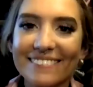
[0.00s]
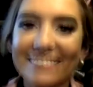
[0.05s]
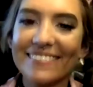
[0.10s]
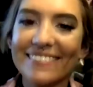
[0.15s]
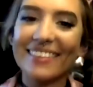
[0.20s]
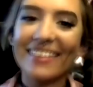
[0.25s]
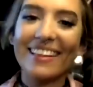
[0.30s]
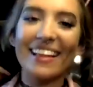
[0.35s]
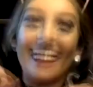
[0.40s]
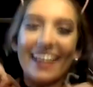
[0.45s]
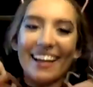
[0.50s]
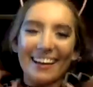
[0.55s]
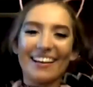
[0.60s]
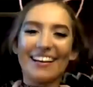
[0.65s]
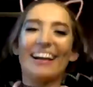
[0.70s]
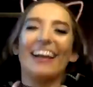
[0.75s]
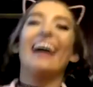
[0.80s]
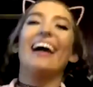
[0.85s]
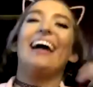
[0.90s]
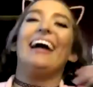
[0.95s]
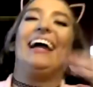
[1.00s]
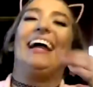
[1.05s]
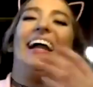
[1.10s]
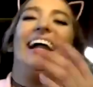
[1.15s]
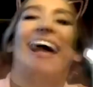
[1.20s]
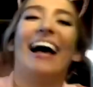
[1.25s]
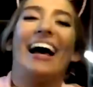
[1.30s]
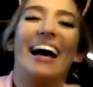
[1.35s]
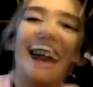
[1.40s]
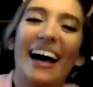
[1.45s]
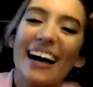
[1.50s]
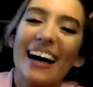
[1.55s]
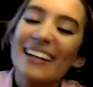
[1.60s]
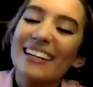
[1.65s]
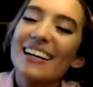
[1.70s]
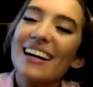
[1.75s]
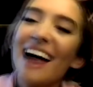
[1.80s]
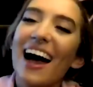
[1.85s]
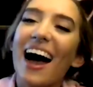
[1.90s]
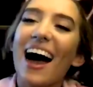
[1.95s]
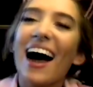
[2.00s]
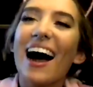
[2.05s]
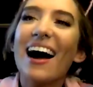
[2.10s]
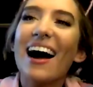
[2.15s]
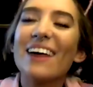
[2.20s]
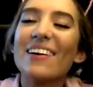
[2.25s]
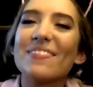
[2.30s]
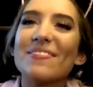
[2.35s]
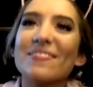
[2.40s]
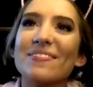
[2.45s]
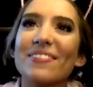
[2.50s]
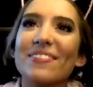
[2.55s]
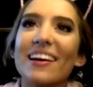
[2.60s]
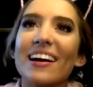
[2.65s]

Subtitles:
You just say what you're going to say. I will say it.